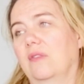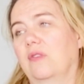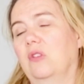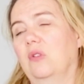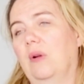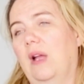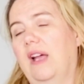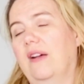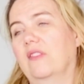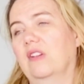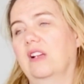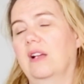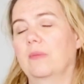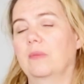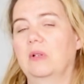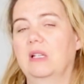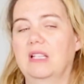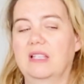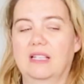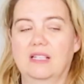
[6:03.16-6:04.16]
if you have a
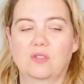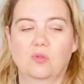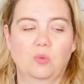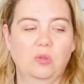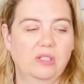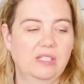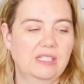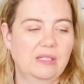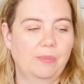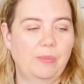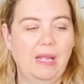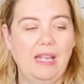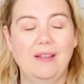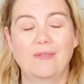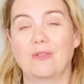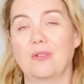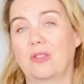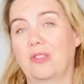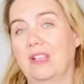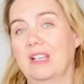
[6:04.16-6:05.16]
company that's willing to pay
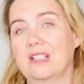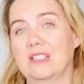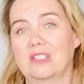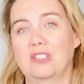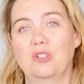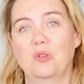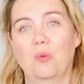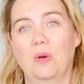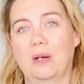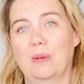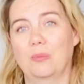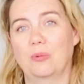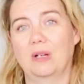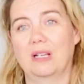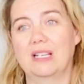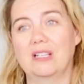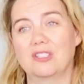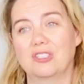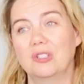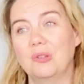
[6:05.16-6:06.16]
for things and you want to
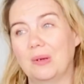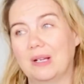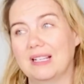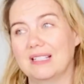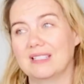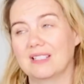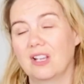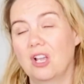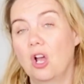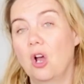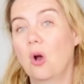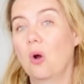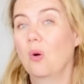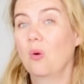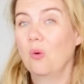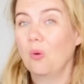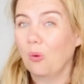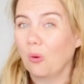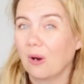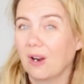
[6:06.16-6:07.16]
bring it, do it,
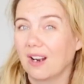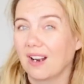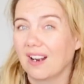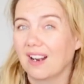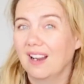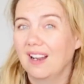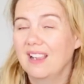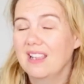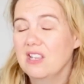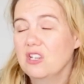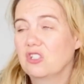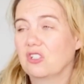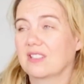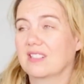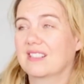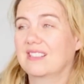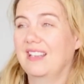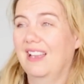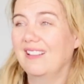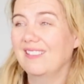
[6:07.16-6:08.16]
or
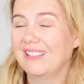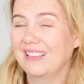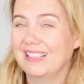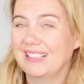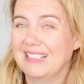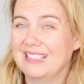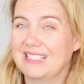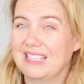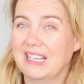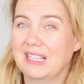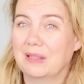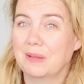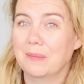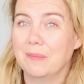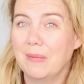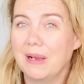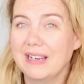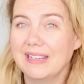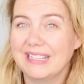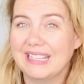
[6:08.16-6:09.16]
just sell it and take the
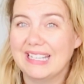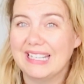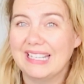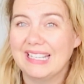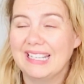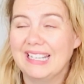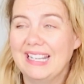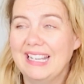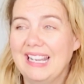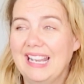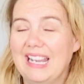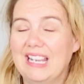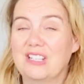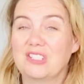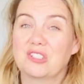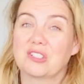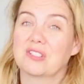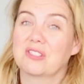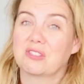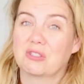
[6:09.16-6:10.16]
money and
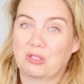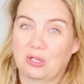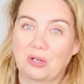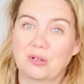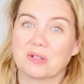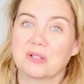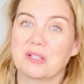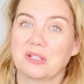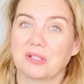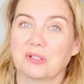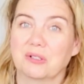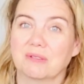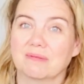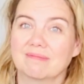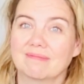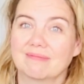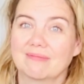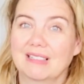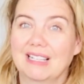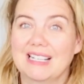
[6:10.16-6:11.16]
just start new,
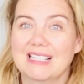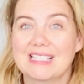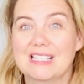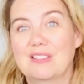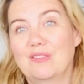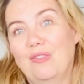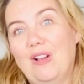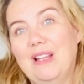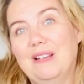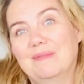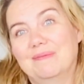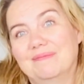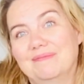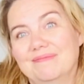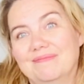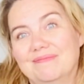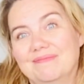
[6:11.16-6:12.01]
because it's fun.